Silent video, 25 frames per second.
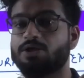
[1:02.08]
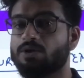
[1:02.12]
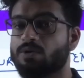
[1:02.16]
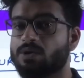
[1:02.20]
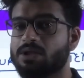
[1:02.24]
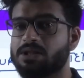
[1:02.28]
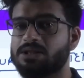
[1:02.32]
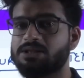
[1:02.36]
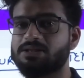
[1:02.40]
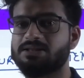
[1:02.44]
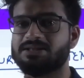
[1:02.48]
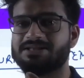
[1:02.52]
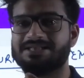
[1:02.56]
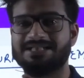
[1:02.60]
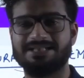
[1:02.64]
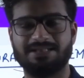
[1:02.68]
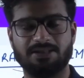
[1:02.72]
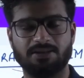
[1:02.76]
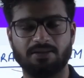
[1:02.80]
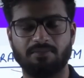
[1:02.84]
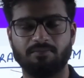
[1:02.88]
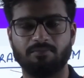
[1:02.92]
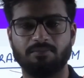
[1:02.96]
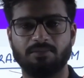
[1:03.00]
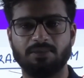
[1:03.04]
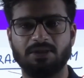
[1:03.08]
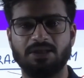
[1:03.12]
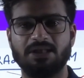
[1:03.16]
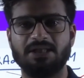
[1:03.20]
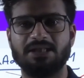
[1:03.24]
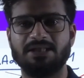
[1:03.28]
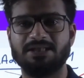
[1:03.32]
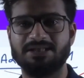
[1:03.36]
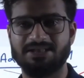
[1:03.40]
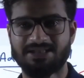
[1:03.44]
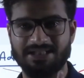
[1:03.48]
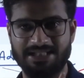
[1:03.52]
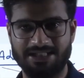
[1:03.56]
neural system.
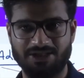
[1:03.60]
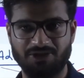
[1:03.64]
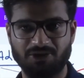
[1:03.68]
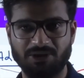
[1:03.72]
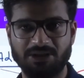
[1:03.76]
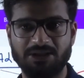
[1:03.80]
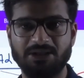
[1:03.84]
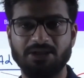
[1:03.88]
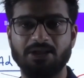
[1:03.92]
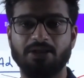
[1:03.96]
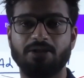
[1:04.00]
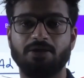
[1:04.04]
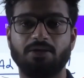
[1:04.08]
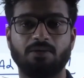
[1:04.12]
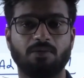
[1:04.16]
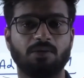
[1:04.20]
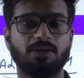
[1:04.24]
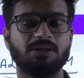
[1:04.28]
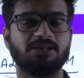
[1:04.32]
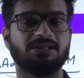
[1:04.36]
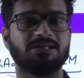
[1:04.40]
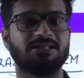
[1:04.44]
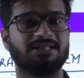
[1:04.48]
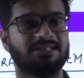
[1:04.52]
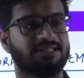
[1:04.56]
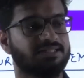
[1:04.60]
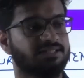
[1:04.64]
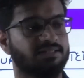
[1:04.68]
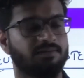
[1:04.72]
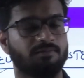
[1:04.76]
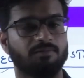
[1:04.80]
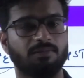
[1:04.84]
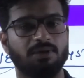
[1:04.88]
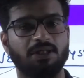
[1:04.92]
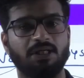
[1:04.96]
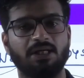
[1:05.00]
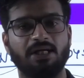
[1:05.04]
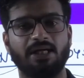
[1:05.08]
Central neural
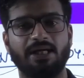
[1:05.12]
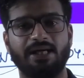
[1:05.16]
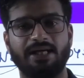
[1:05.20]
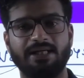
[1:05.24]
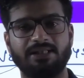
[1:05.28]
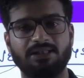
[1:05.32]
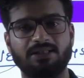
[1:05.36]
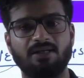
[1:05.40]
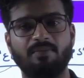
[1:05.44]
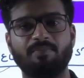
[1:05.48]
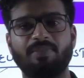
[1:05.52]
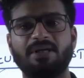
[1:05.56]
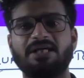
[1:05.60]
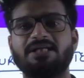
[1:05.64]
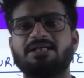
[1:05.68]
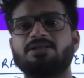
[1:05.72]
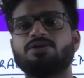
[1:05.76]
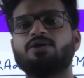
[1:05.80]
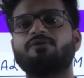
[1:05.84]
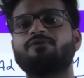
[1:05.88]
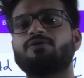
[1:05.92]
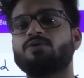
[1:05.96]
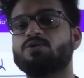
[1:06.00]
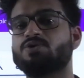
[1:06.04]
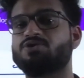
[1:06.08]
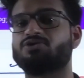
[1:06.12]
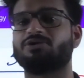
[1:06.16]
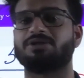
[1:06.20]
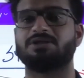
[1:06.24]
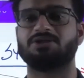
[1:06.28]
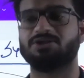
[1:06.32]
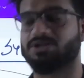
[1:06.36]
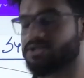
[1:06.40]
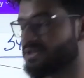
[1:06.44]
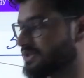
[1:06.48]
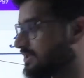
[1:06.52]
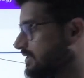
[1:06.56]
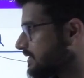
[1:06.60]
system. It comprises of two
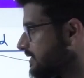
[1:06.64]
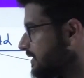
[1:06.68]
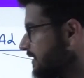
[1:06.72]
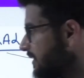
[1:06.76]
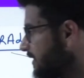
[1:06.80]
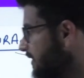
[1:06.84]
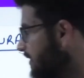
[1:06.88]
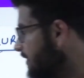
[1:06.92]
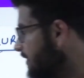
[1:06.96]
structures,